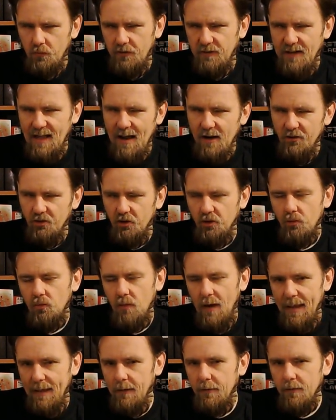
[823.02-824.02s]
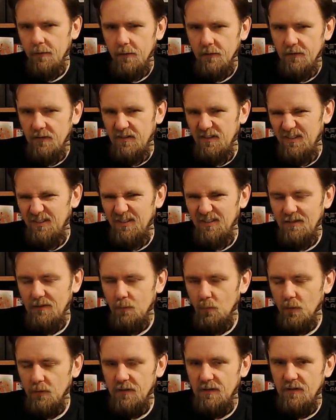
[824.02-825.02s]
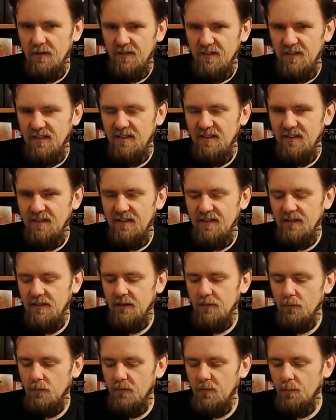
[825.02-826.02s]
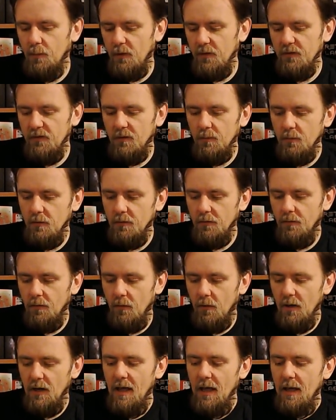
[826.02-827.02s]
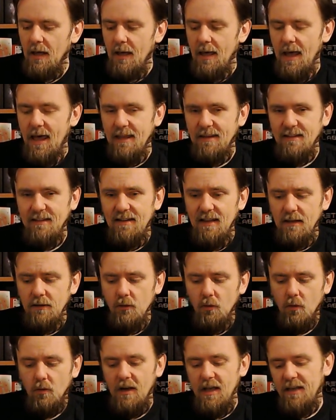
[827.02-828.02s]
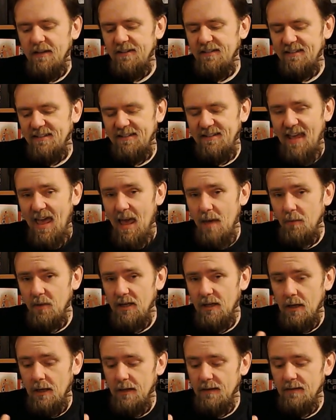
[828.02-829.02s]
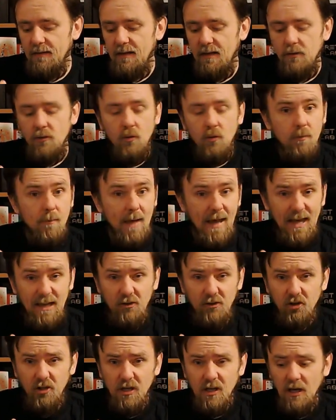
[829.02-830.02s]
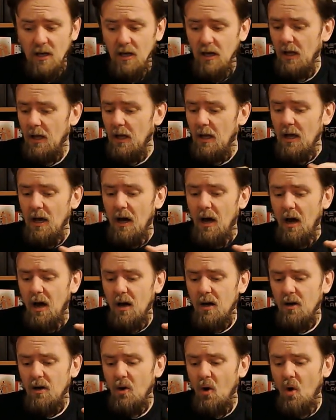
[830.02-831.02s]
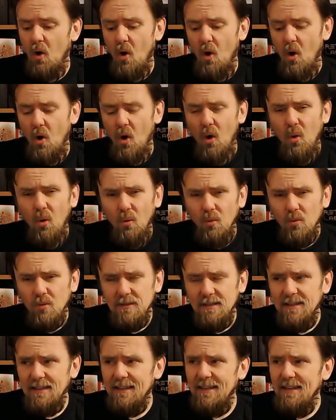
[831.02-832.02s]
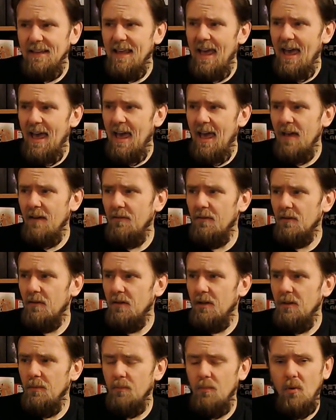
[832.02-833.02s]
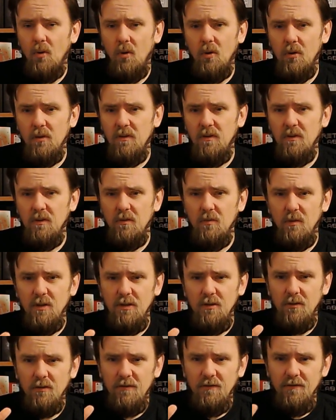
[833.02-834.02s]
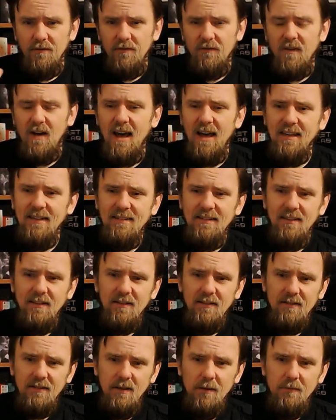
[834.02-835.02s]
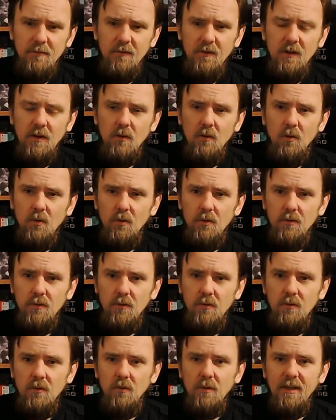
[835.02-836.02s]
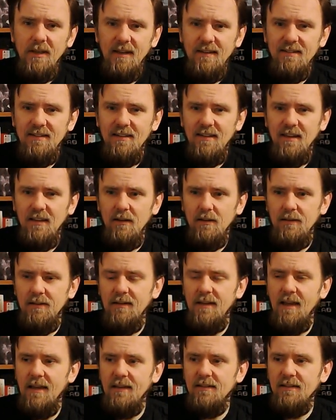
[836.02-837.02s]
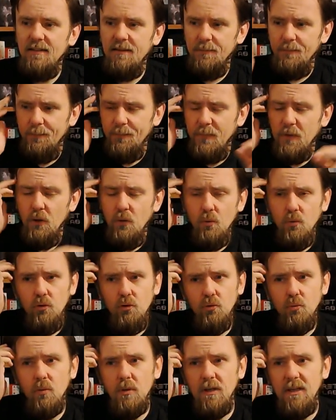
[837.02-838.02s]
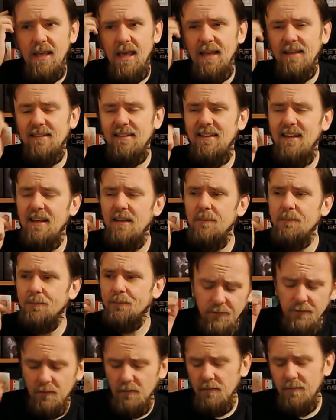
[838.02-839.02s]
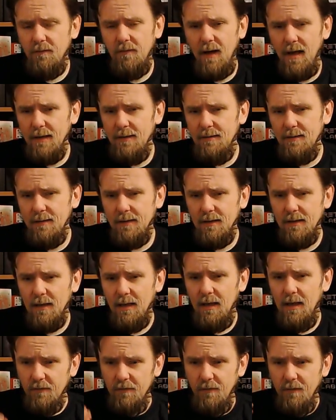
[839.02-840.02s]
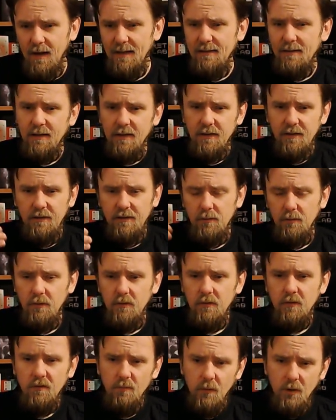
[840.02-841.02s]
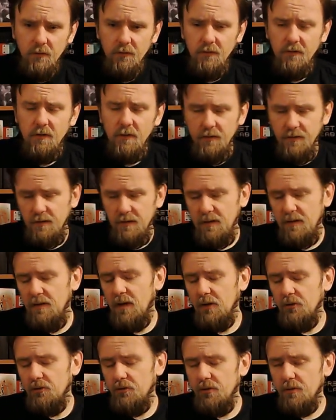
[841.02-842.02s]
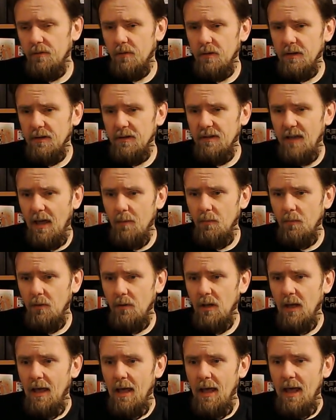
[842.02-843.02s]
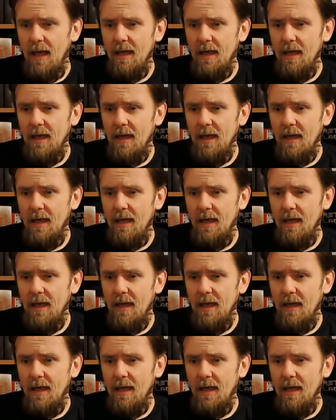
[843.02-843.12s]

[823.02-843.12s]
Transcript: slash strength, because this is what the statistic is responsible for, and then your stamina and then your magicka are only ever important when you're fighting something or doing a skill test usually. And then if you're fighting a series of monsters in a dungeon, for example,